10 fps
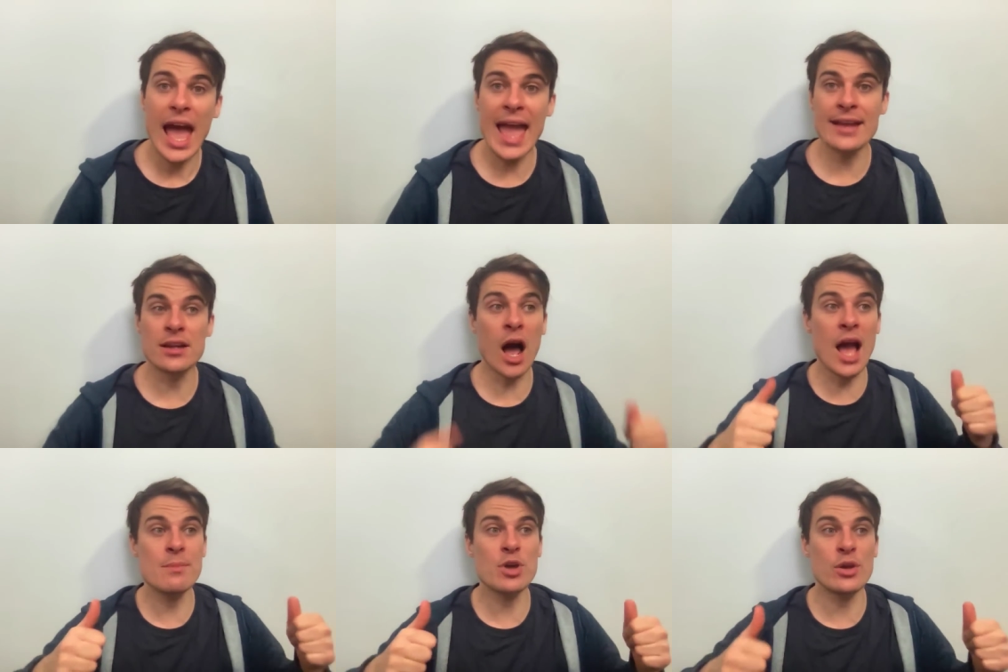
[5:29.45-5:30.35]
and
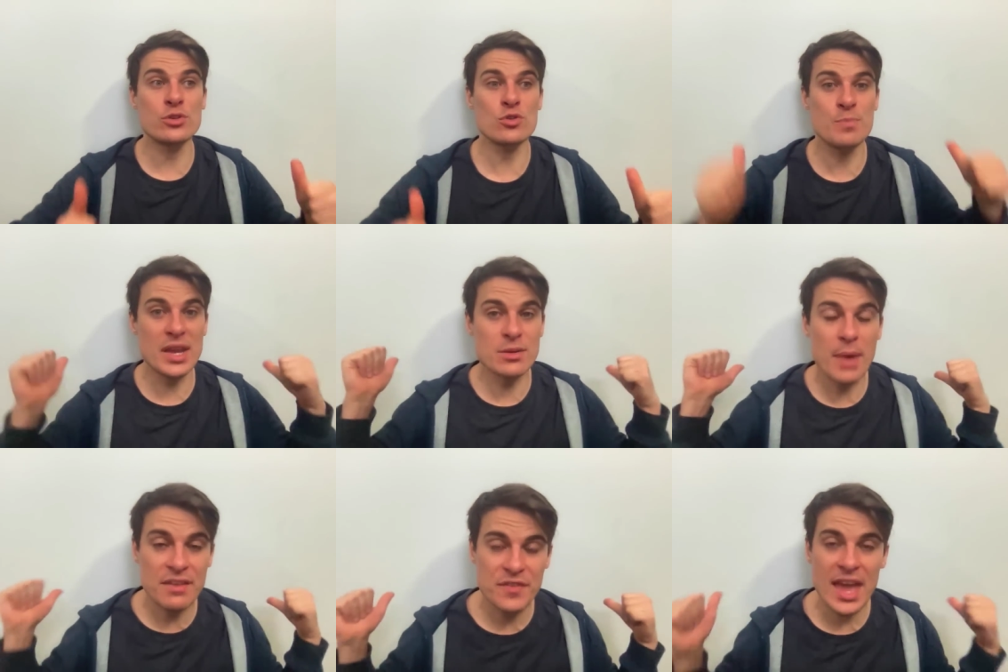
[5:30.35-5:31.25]
I'm going to better
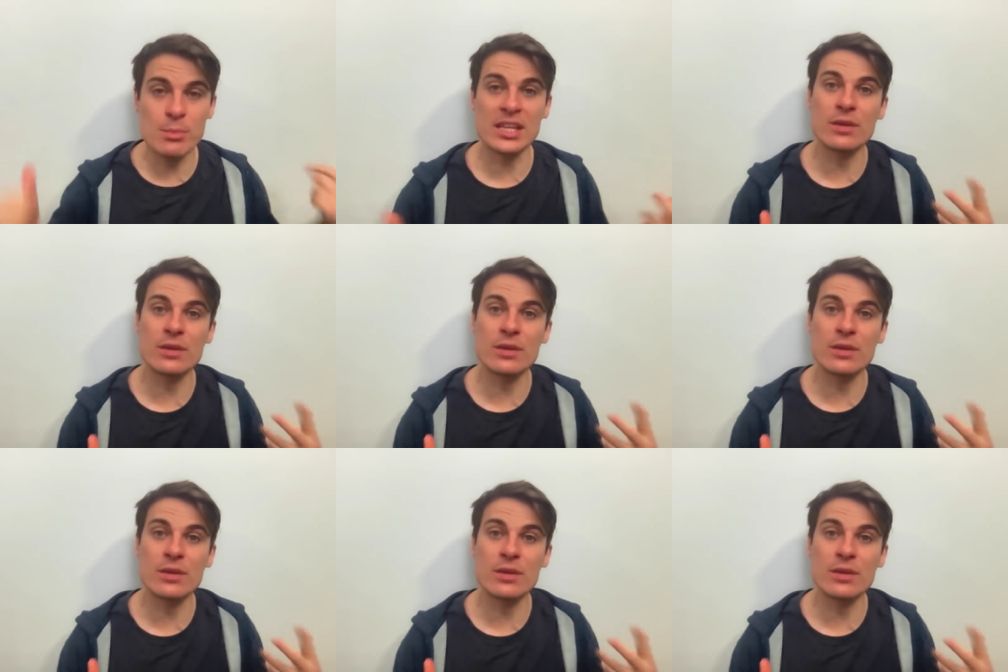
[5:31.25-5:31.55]
my family.